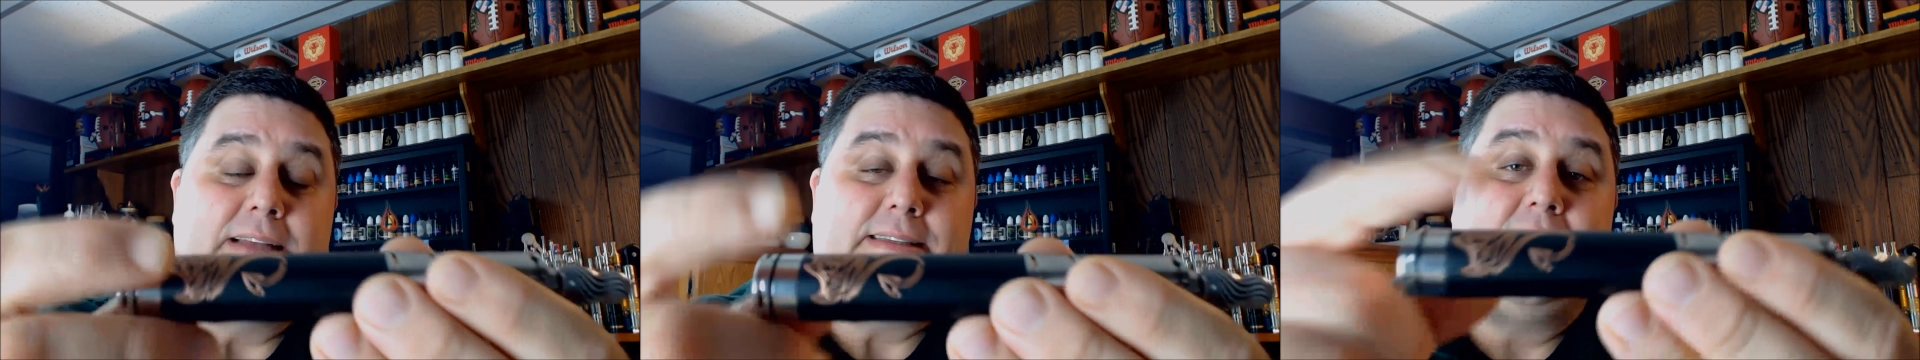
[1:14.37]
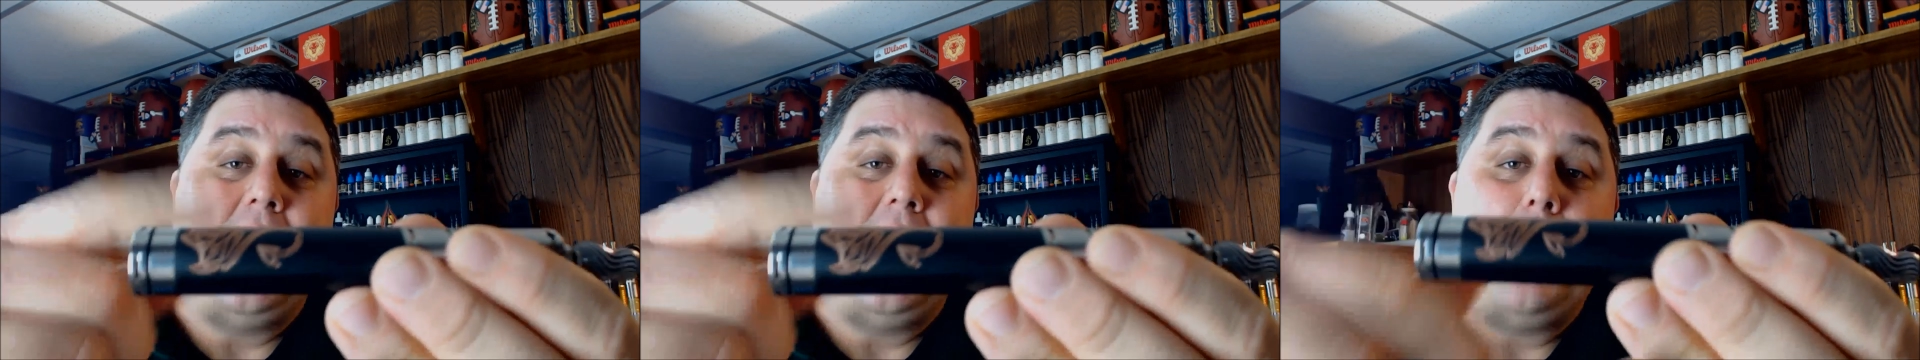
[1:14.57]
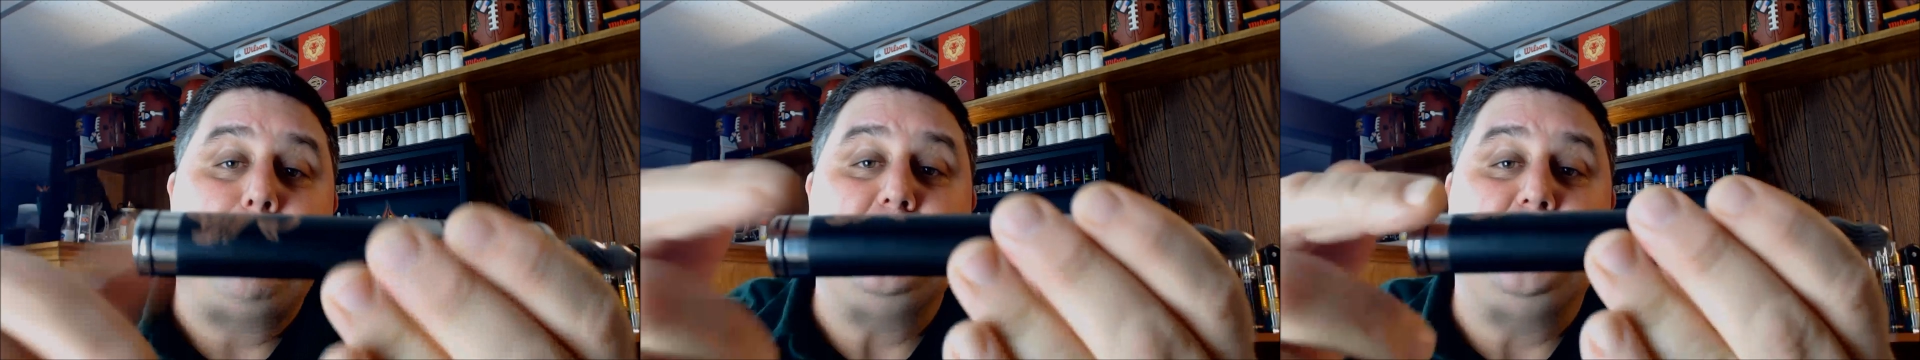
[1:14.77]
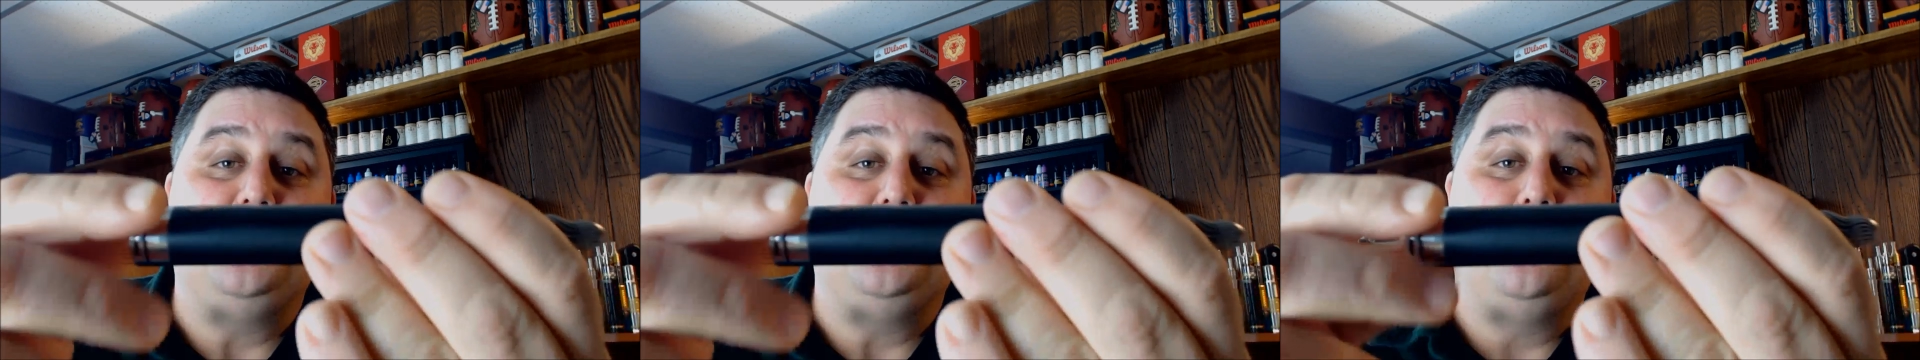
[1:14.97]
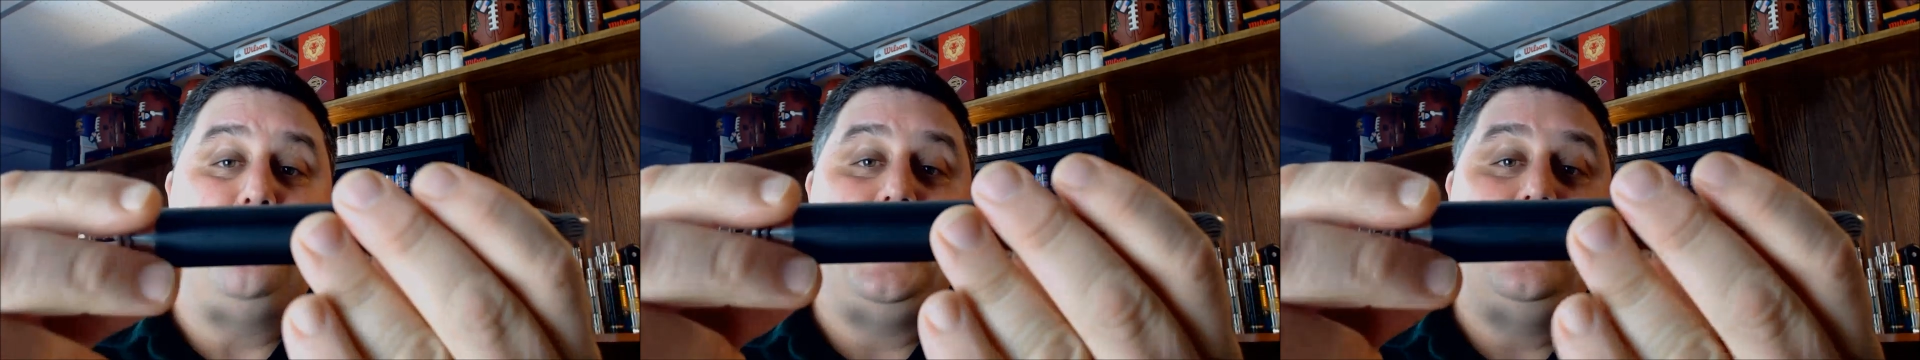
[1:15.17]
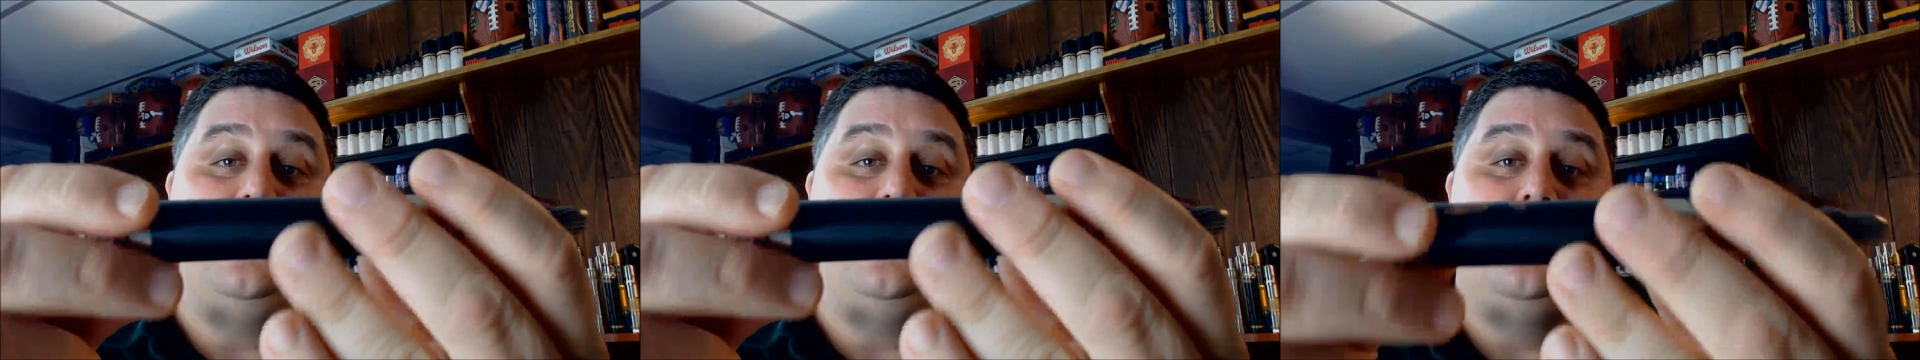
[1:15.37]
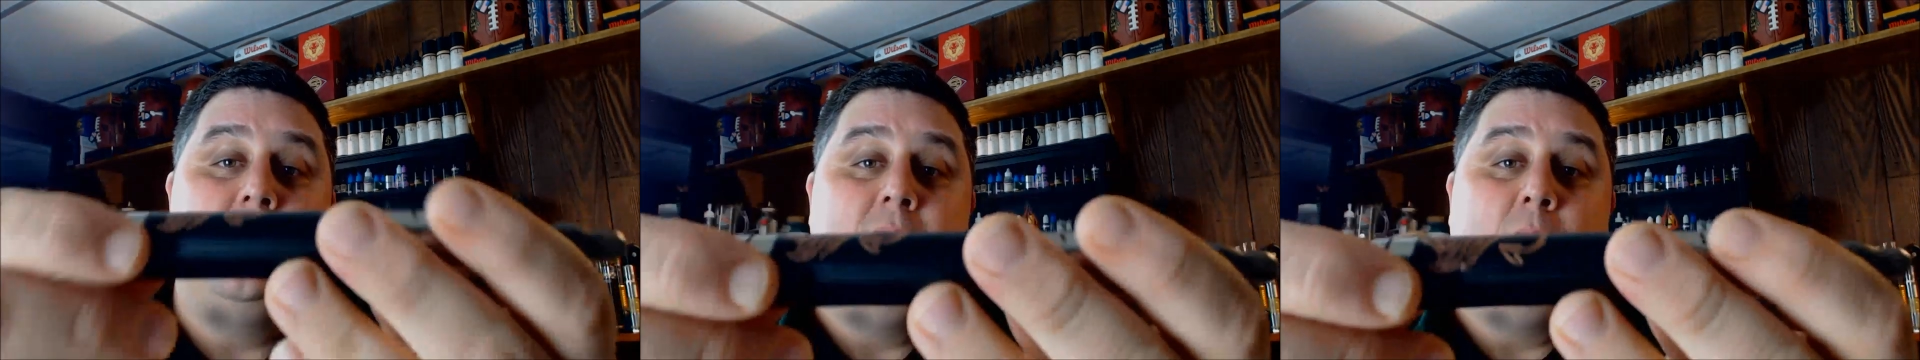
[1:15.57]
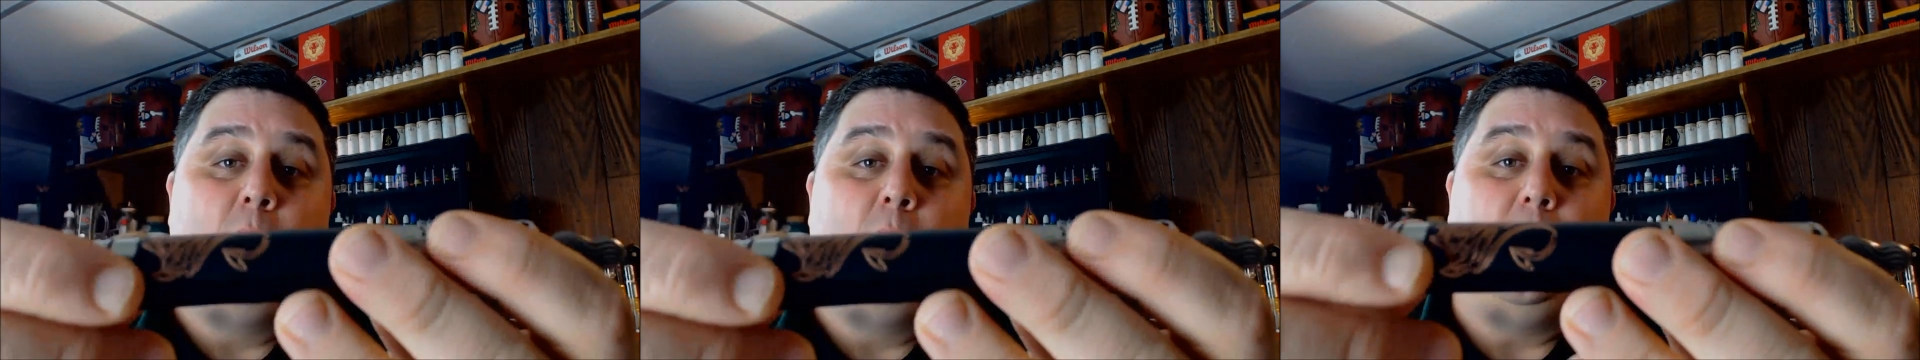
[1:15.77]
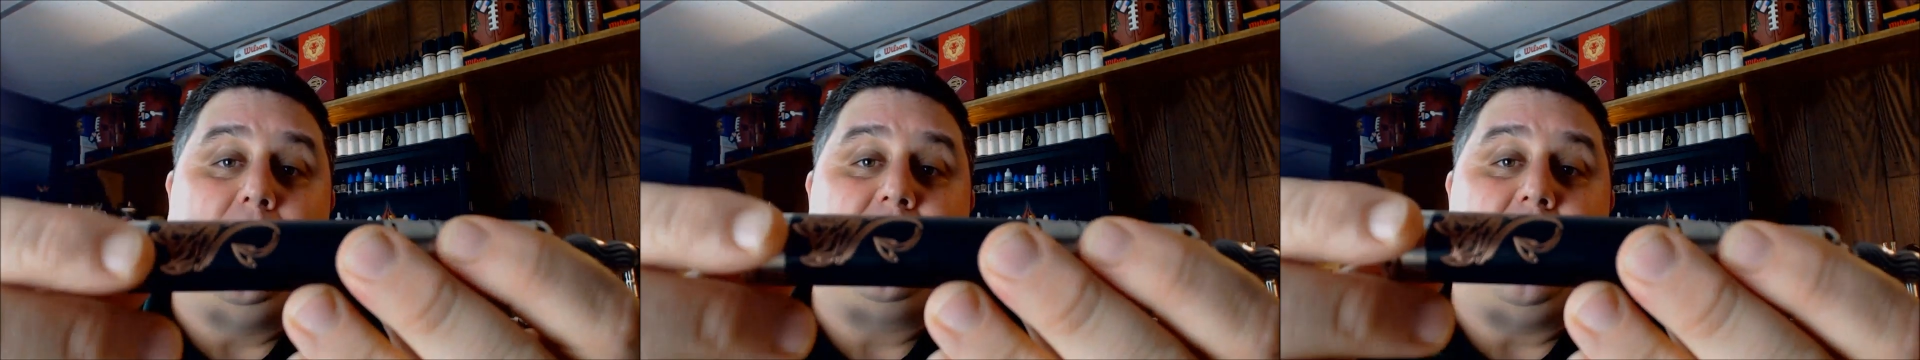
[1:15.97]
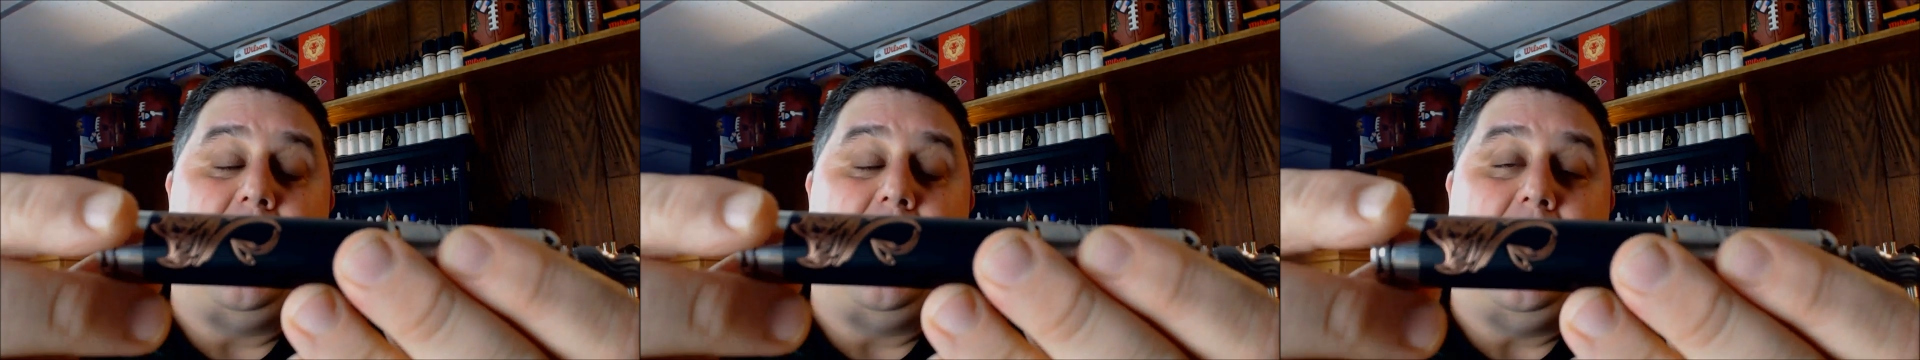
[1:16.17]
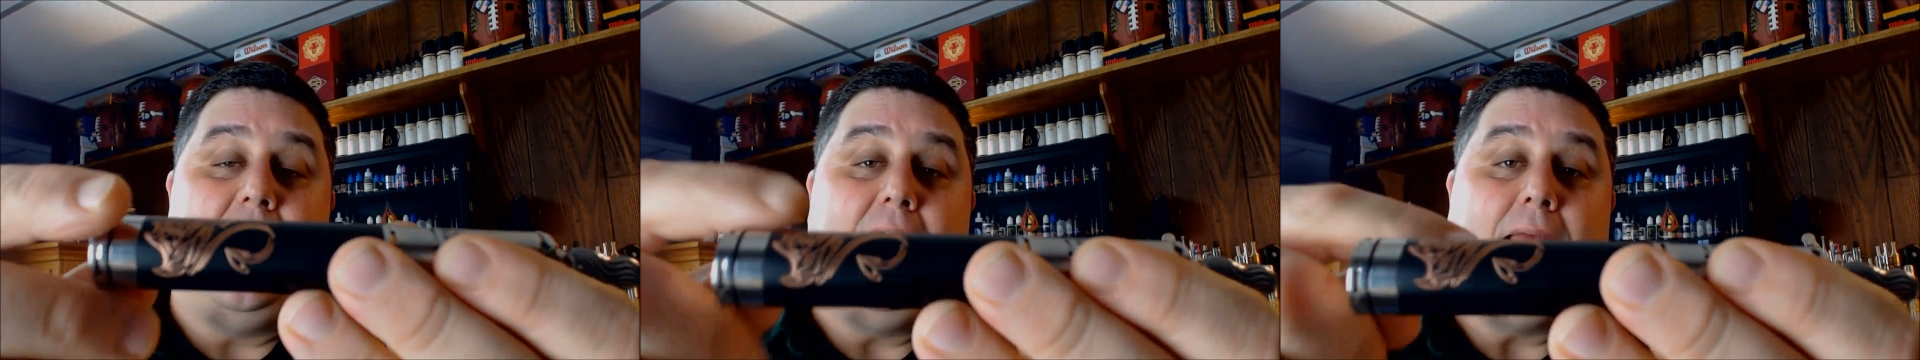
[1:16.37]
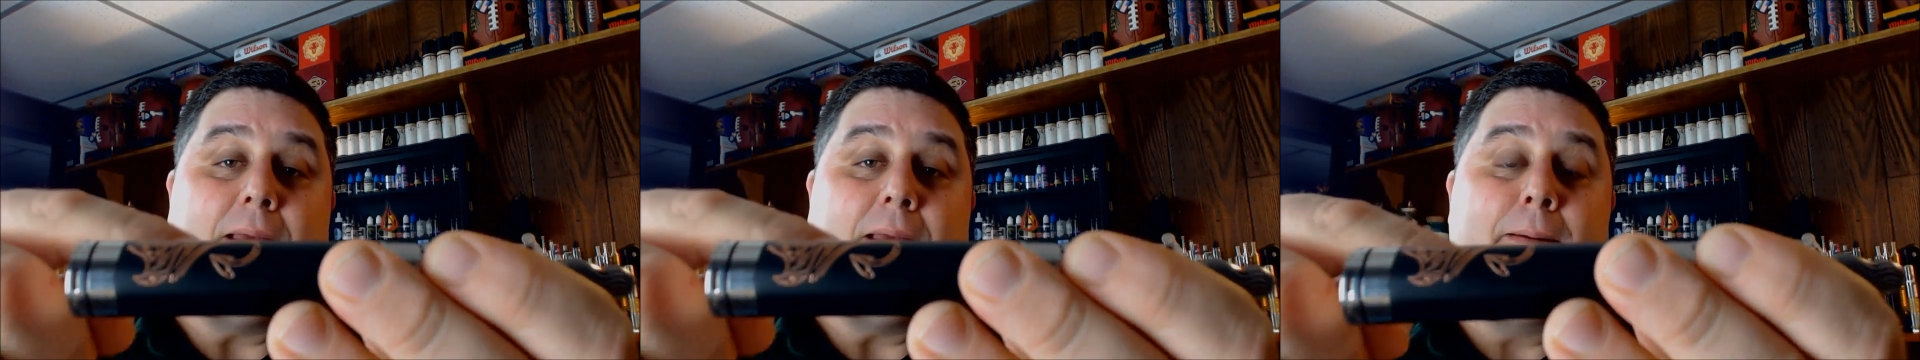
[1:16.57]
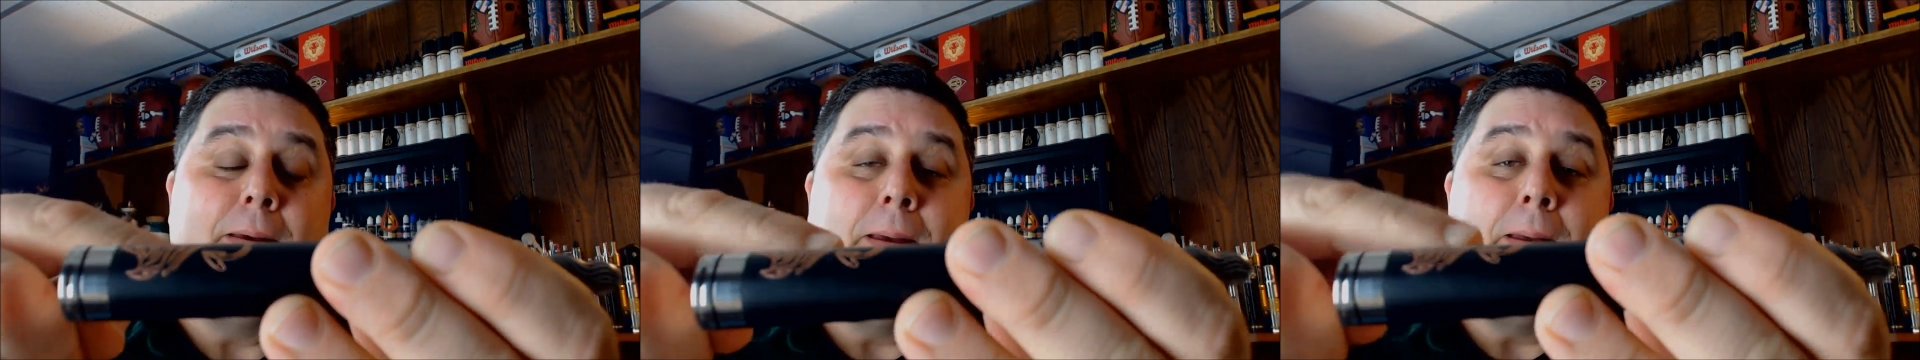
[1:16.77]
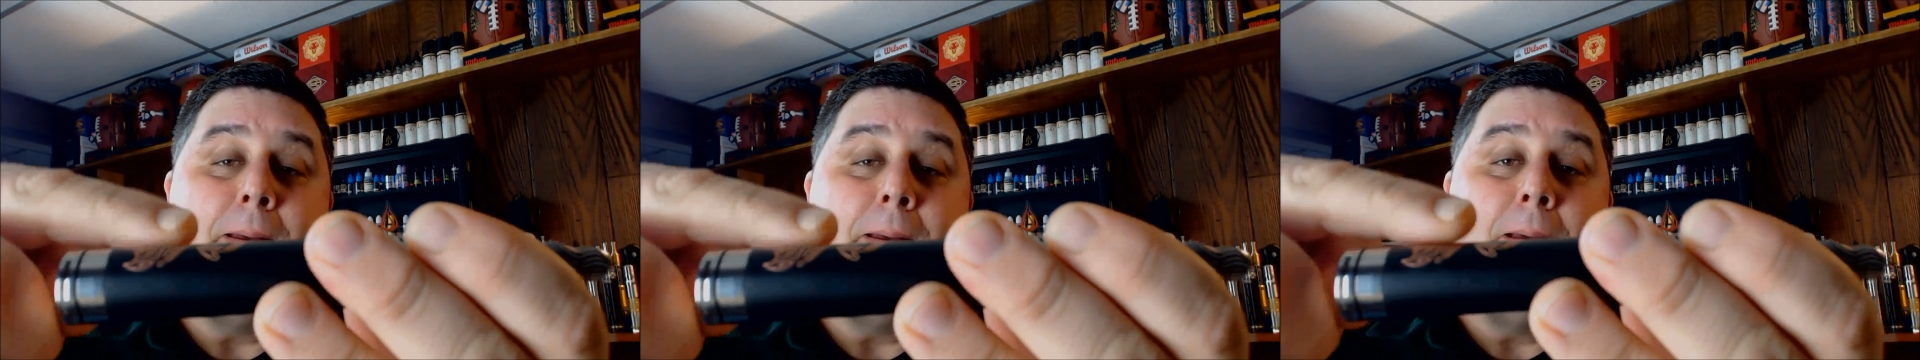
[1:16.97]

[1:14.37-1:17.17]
It's a copper tubing with a